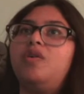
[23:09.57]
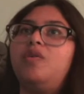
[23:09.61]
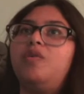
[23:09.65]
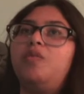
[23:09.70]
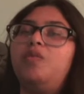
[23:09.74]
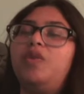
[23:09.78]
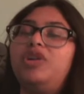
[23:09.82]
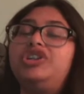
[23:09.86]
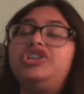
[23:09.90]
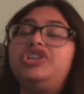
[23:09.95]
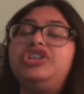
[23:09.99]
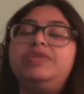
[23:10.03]

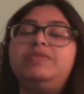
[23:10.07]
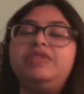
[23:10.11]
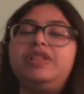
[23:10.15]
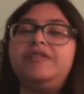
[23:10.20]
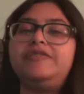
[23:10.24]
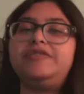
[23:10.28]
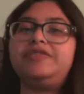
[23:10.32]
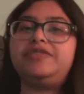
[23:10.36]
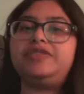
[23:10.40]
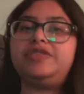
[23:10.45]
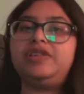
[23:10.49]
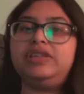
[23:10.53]
what she
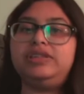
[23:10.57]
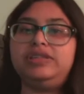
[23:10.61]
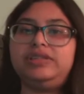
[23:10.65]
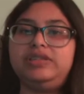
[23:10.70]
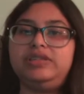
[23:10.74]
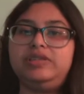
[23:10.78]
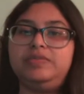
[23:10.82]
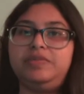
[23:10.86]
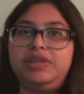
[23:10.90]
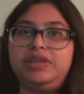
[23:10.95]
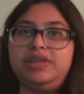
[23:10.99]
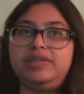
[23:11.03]
believes is
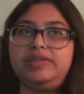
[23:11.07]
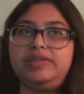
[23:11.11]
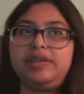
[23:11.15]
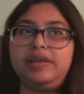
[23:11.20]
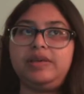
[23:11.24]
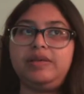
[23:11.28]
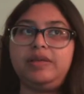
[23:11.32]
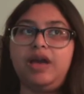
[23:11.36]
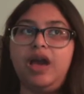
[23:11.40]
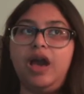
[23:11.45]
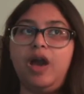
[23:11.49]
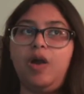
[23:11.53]
to be
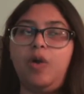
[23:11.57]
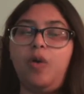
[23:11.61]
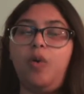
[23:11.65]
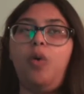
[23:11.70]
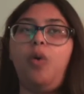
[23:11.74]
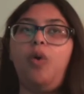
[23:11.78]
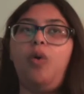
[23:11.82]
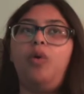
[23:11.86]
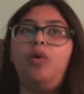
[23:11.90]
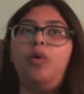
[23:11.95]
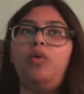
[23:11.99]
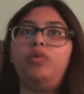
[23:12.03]
a
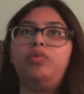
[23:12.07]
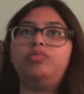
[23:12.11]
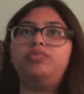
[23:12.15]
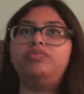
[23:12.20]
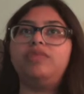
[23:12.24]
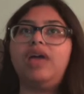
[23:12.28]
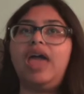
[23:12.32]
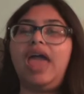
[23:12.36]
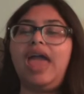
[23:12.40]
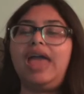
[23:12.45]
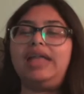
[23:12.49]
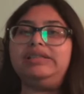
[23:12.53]
whole
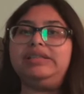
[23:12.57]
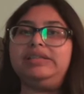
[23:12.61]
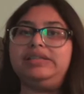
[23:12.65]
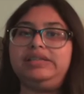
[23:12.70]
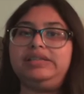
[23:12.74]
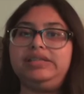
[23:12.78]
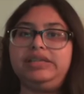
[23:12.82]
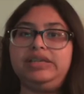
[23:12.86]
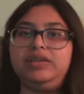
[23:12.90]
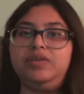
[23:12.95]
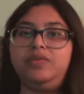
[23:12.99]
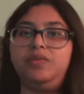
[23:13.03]

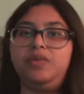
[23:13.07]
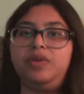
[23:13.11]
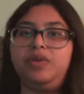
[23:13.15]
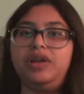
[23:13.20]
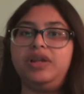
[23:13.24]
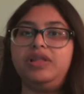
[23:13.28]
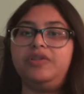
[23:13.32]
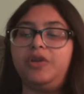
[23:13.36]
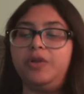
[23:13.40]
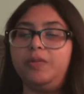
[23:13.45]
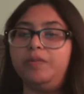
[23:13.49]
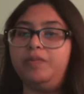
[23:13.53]
entity where
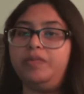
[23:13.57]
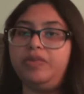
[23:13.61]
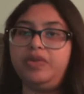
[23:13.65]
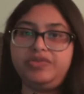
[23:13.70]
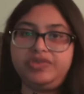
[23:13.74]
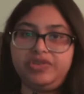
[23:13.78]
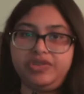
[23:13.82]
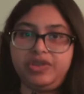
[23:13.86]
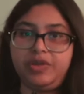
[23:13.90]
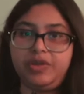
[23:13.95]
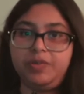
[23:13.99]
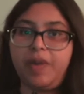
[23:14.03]
they're
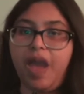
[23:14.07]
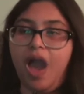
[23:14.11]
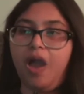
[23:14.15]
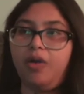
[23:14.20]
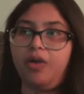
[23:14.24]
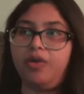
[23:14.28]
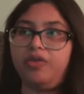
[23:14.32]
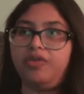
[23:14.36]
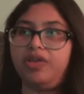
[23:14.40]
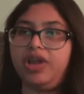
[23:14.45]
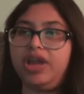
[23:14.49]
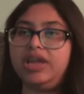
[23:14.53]
abusing their power,
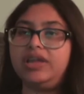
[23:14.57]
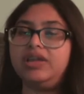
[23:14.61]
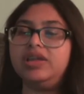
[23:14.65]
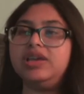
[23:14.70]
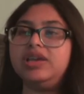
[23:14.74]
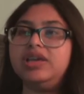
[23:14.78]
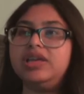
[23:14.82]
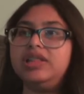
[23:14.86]
right?